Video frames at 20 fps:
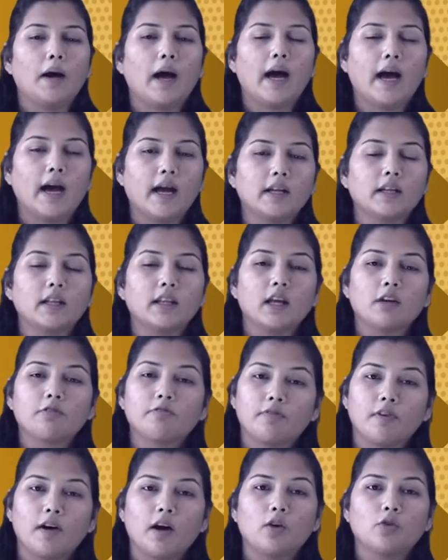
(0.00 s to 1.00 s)
and they're
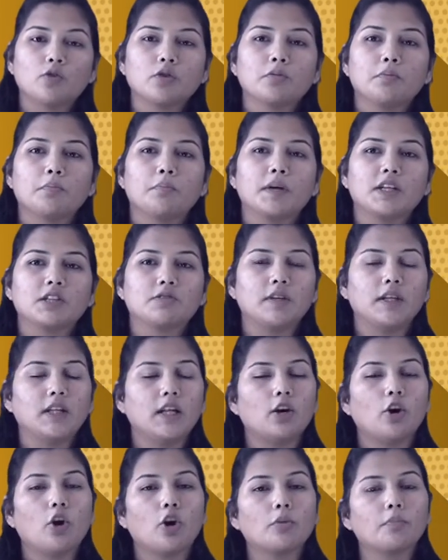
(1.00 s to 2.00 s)
found between
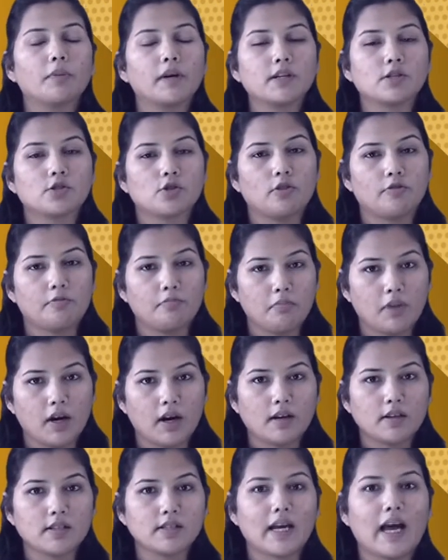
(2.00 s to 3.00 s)
the orbits of
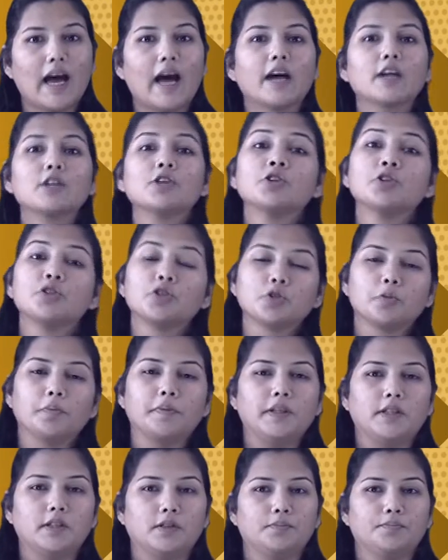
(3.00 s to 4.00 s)
Mars and
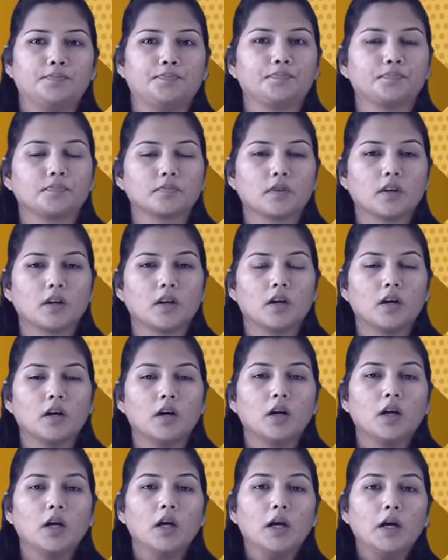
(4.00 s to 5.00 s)
Jupiter.
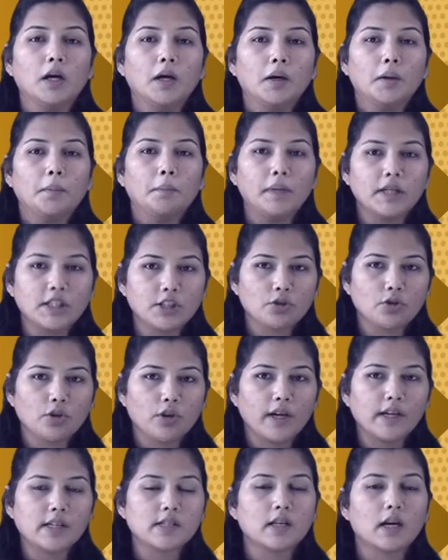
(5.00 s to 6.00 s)

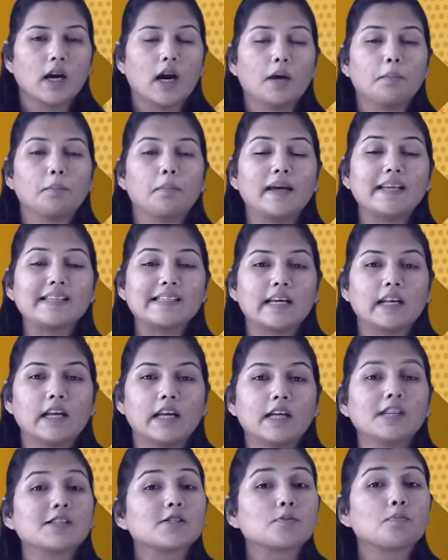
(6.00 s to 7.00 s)
Meteoroids are
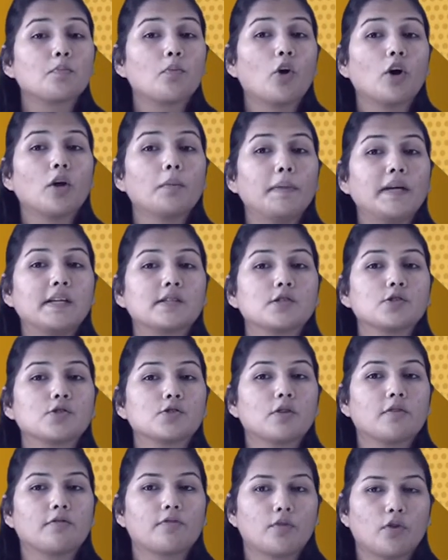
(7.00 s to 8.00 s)
basically small pieces of